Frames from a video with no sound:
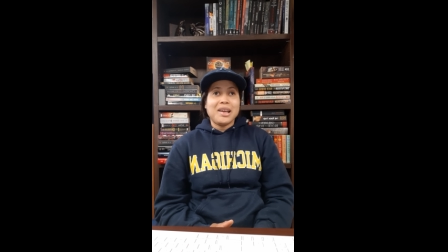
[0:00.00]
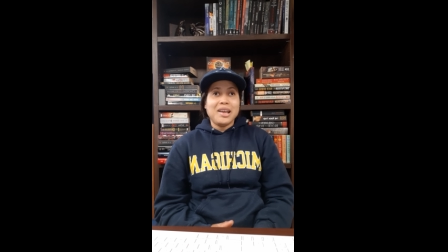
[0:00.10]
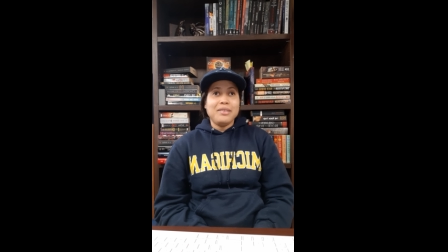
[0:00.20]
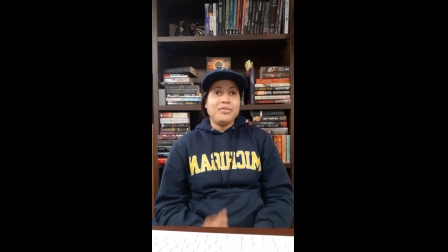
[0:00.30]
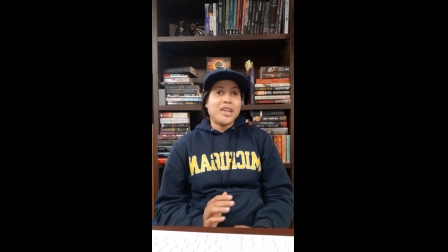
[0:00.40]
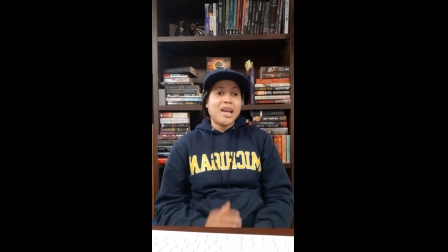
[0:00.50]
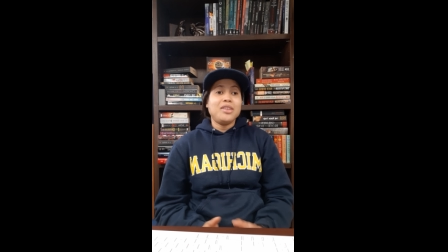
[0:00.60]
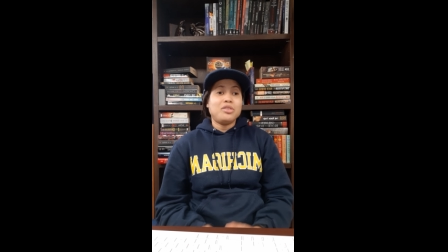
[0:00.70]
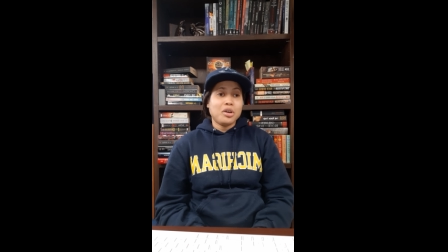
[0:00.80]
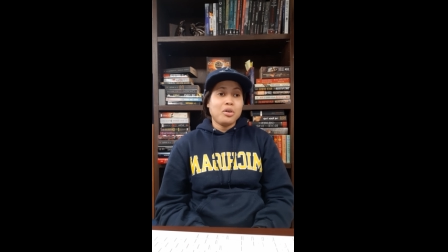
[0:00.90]
If they
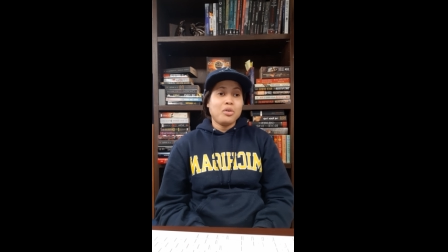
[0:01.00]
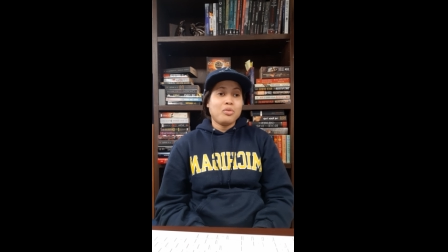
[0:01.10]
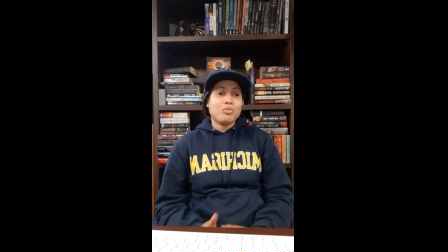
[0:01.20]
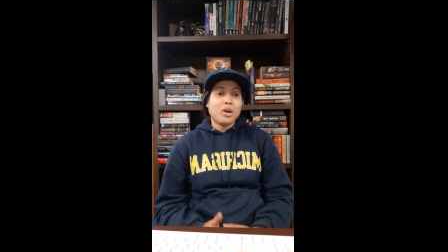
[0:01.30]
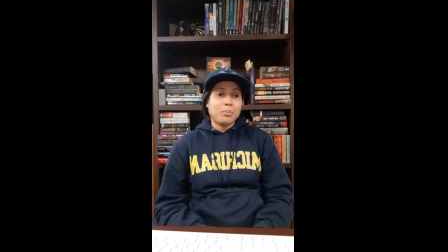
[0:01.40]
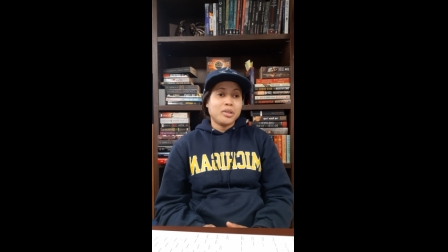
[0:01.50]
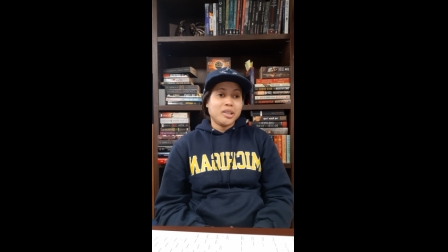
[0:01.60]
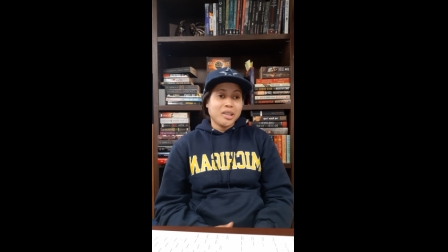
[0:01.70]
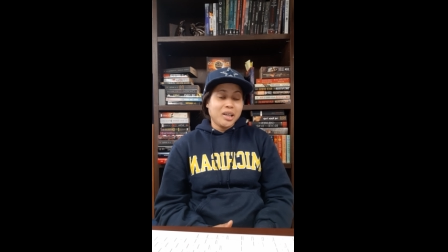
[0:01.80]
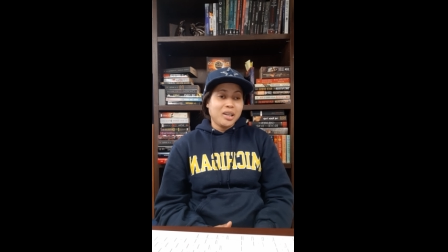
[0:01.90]
don't
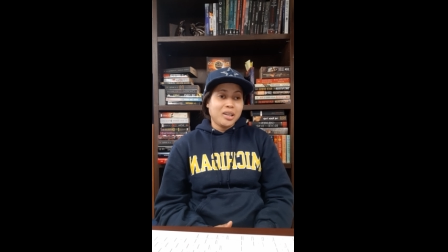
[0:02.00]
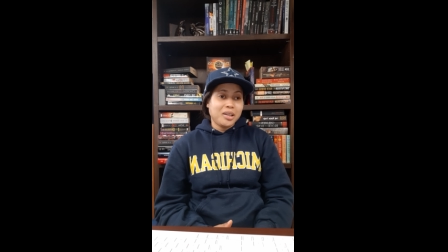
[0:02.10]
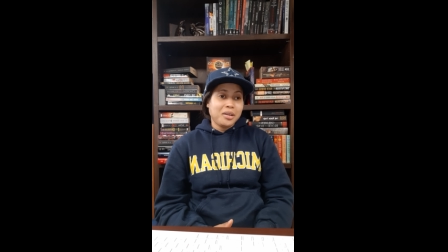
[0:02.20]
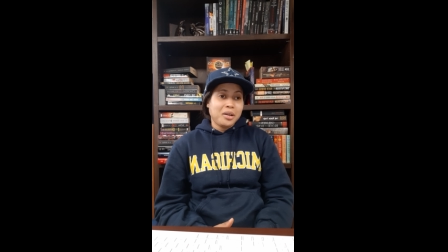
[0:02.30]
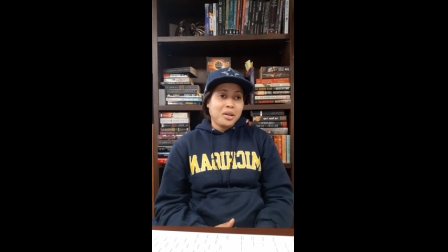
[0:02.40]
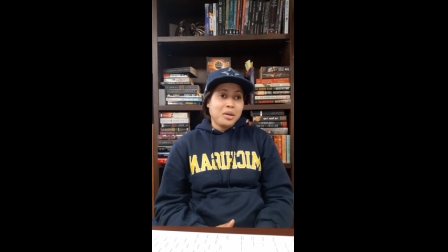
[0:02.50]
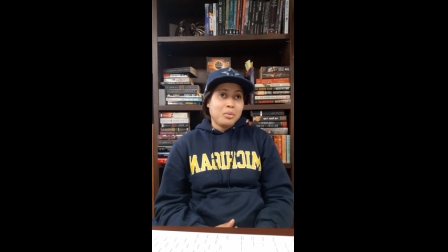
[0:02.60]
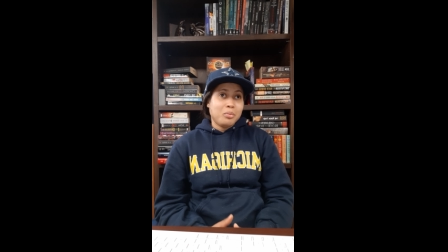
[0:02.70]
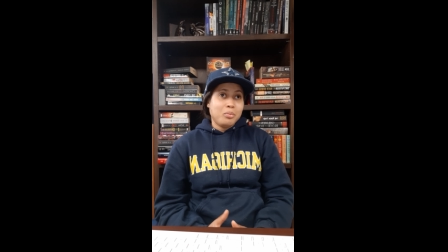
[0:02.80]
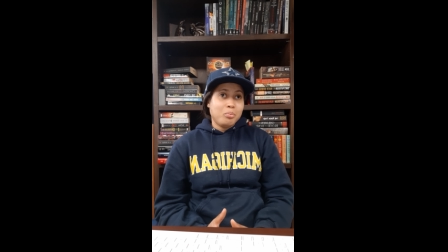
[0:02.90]
represent
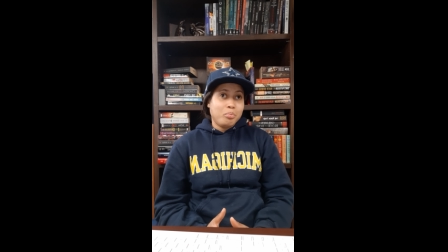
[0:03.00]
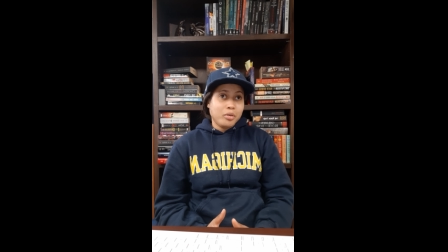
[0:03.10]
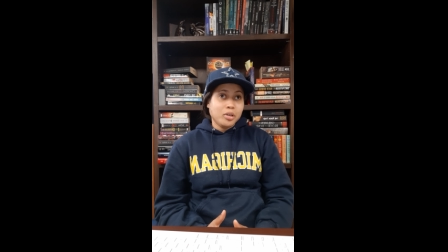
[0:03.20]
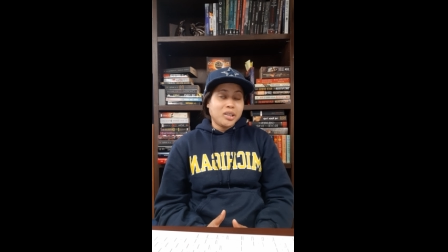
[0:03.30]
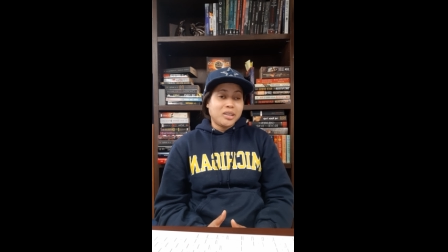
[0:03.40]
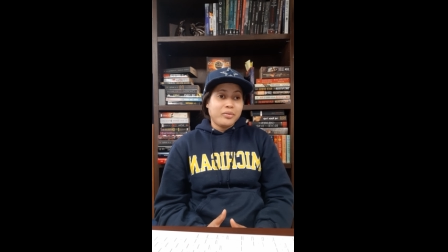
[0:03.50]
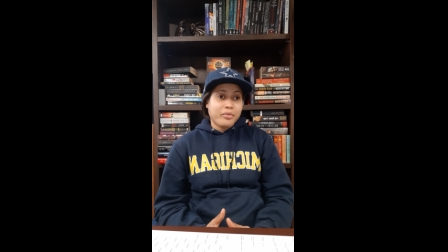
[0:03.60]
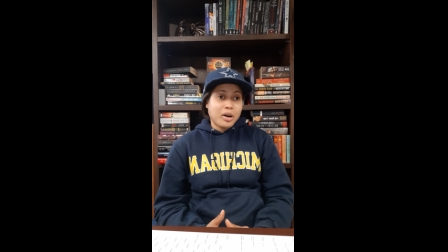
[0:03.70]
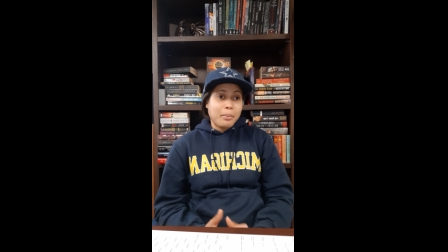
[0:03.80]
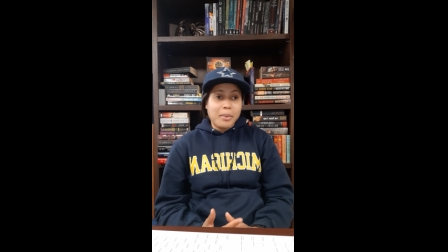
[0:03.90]
books
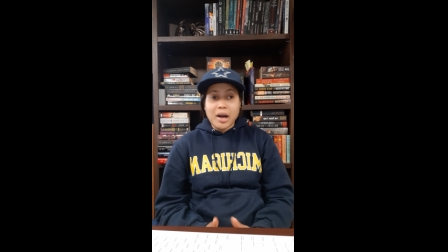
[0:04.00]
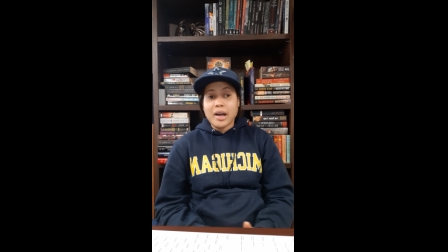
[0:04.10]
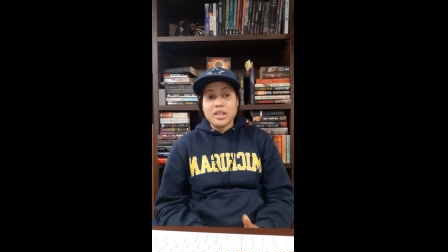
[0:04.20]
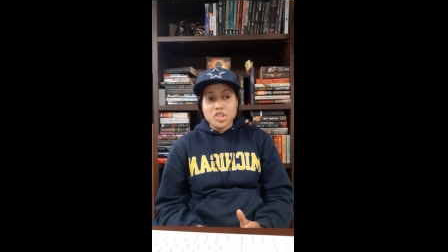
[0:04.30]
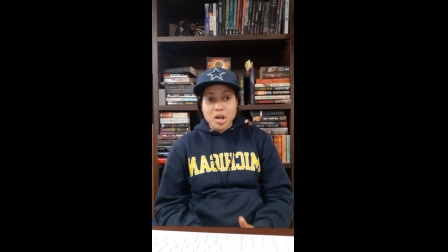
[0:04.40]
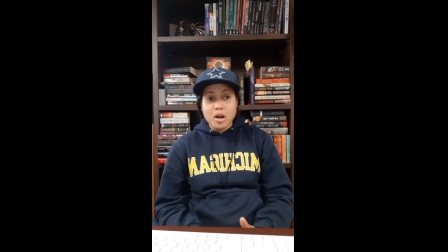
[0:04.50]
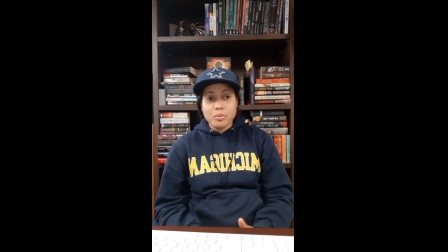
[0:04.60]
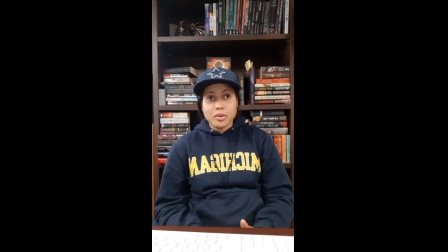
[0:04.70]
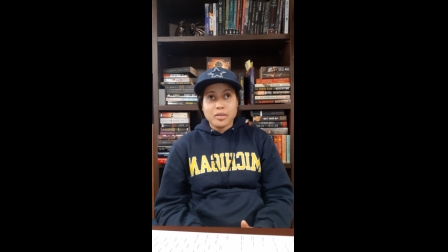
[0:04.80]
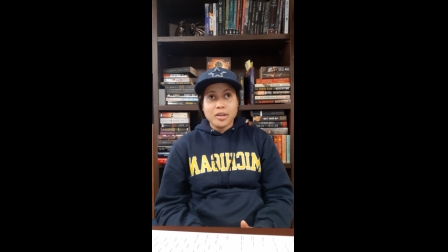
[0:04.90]
from my
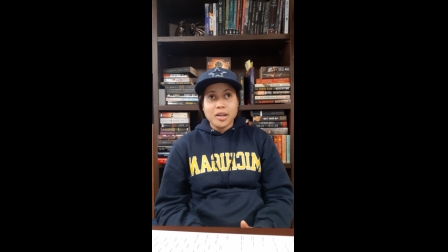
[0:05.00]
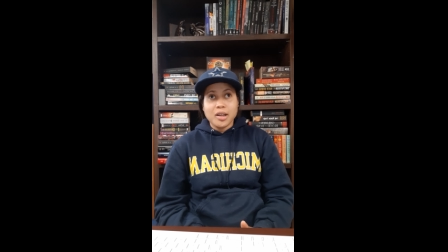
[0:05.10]
genre,